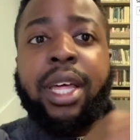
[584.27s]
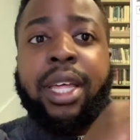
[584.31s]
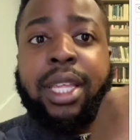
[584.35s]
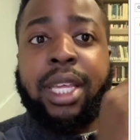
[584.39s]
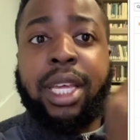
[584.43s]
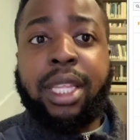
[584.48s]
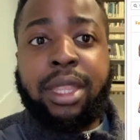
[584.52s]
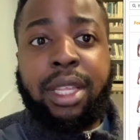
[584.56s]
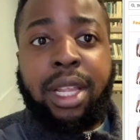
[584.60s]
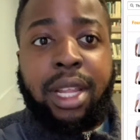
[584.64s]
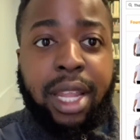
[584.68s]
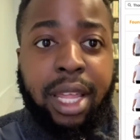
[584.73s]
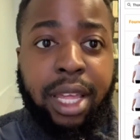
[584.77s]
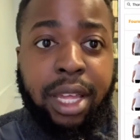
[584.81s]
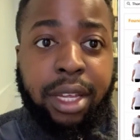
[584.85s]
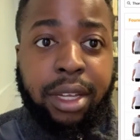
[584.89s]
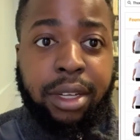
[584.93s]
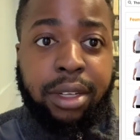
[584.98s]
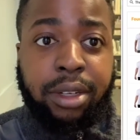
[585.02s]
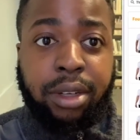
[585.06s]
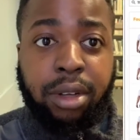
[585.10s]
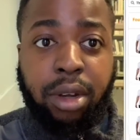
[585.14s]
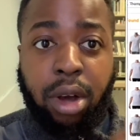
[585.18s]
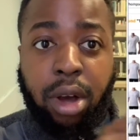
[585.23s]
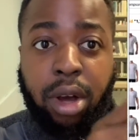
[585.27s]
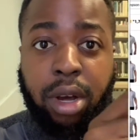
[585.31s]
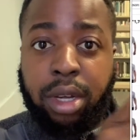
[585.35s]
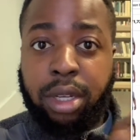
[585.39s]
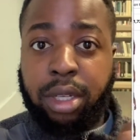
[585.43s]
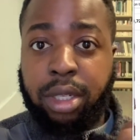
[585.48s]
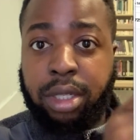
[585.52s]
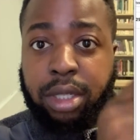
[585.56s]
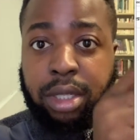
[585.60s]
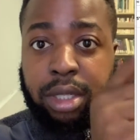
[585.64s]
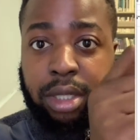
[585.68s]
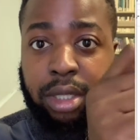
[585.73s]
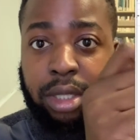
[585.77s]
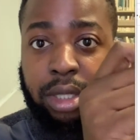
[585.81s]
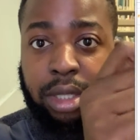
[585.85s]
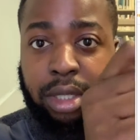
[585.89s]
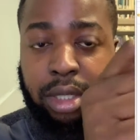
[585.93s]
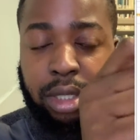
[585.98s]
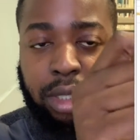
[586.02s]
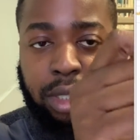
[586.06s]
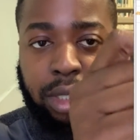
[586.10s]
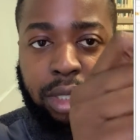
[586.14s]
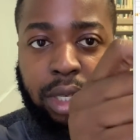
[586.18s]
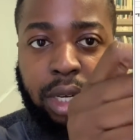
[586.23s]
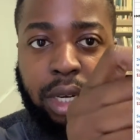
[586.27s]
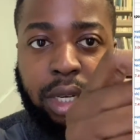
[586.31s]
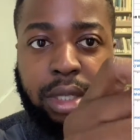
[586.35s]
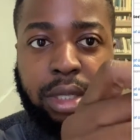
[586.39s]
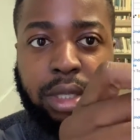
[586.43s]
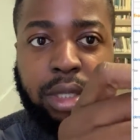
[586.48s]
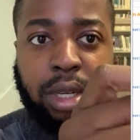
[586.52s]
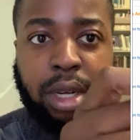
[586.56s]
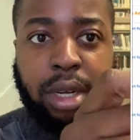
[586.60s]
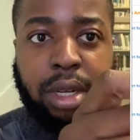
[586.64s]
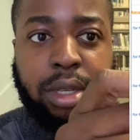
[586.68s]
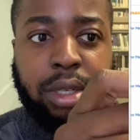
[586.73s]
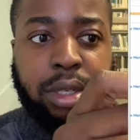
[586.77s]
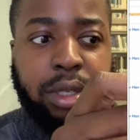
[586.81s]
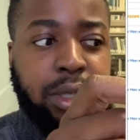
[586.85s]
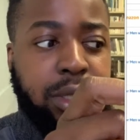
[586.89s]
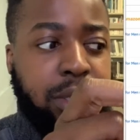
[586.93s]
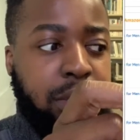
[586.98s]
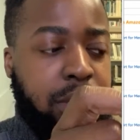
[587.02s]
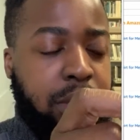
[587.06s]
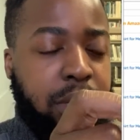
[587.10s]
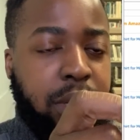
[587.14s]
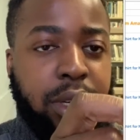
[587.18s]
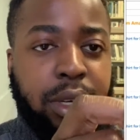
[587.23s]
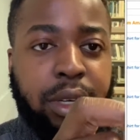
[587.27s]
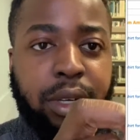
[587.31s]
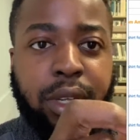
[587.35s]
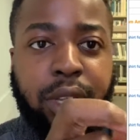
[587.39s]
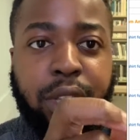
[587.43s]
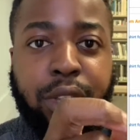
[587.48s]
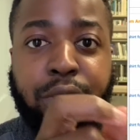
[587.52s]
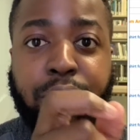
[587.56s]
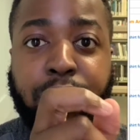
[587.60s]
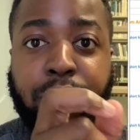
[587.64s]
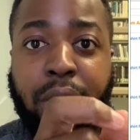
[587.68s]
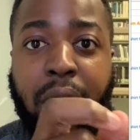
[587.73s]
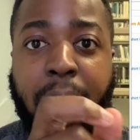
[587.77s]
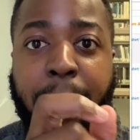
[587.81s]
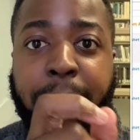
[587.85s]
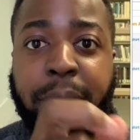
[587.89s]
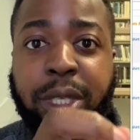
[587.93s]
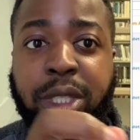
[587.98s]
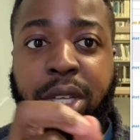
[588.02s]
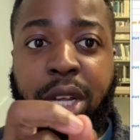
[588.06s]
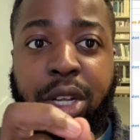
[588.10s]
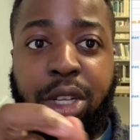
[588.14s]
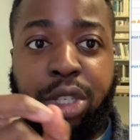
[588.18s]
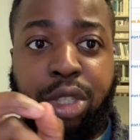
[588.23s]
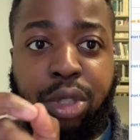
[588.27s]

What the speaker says: get the link in your Amazon